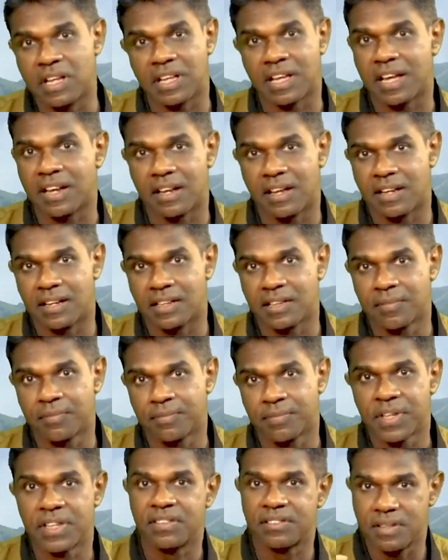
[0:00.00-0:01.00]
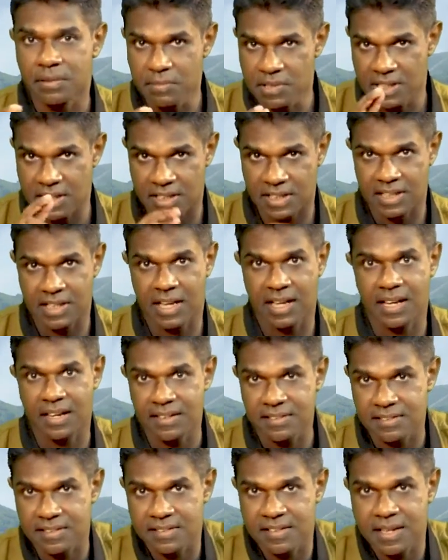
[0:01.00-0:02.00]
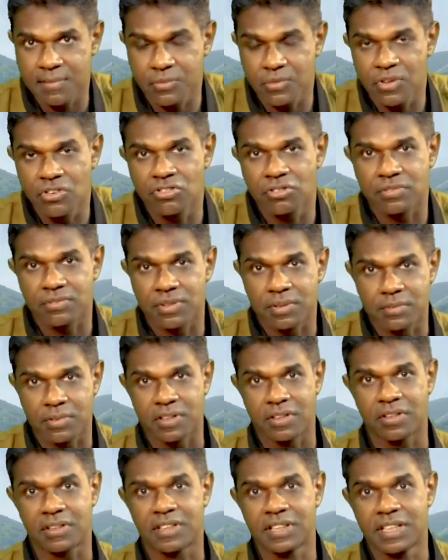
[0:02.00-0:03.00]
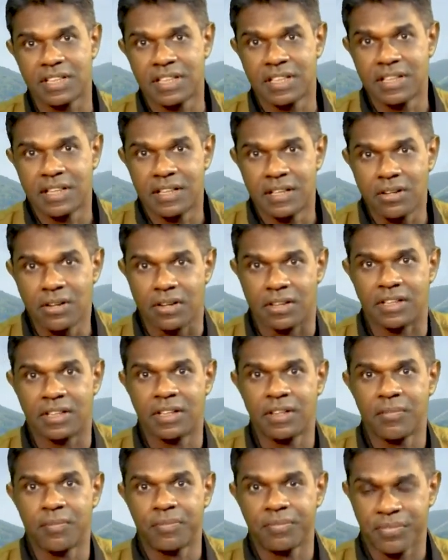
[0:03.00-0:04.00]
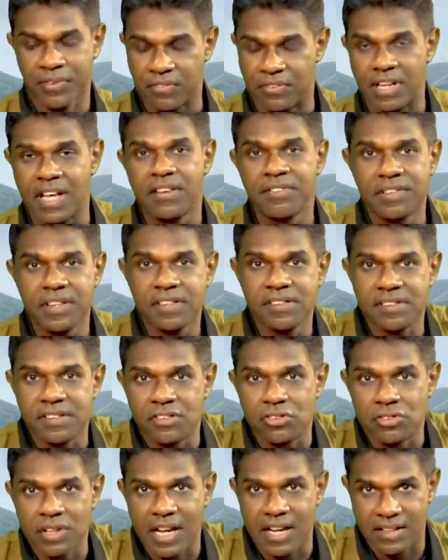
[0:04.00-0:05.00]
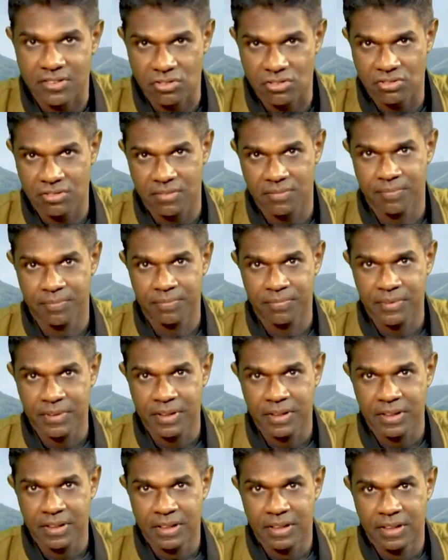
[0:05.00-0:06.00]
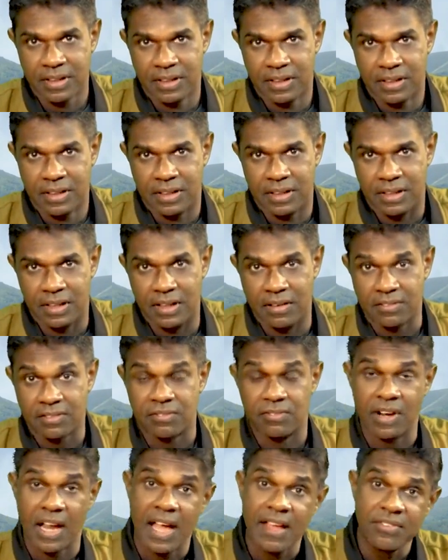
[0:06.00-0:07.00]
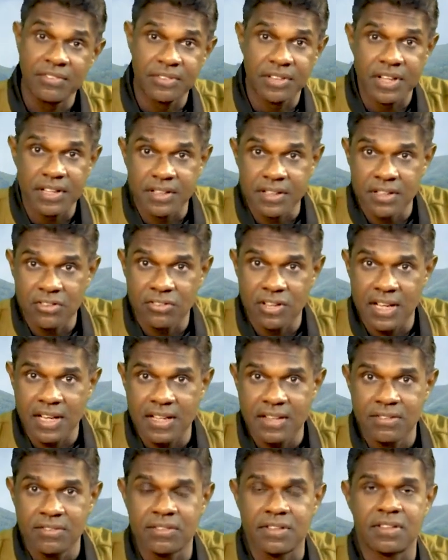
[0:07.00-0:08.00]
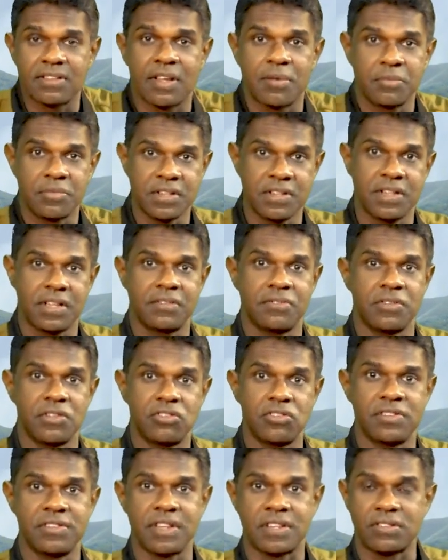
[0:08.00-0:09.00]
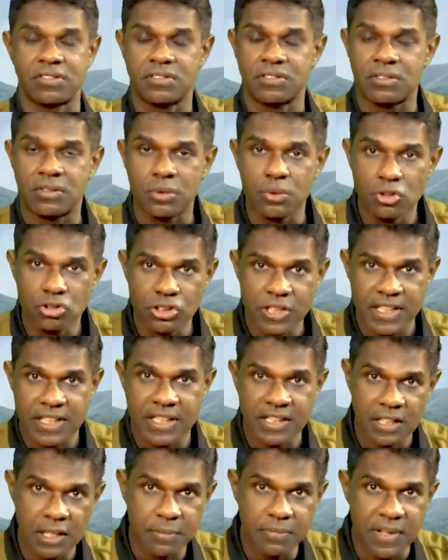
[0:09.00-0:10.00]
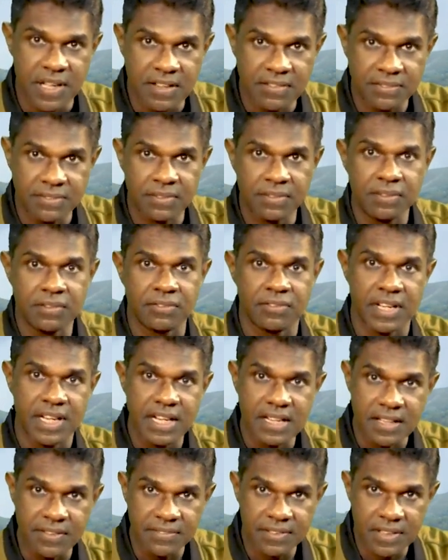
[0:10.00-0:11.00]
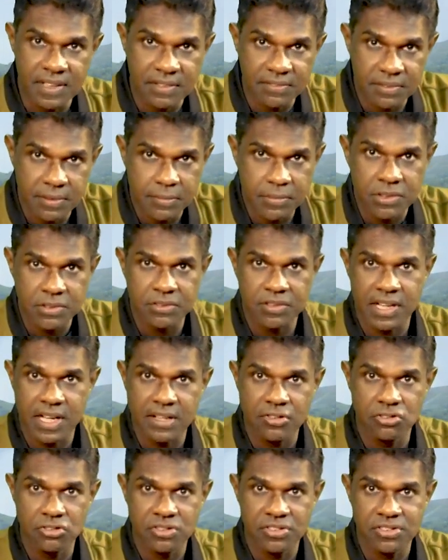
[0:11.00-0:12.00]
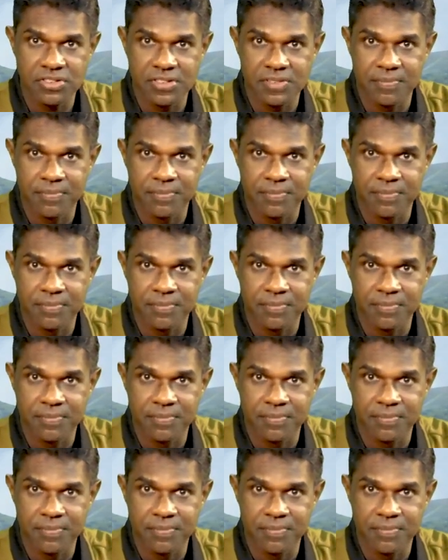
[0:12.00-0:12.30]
milk and honey. Similarly, I ask the same question from the Lord. "Lord, when I face this challenge, a life-threatening challenge, something that which is excruciatingly painful, very difficult for me to digest,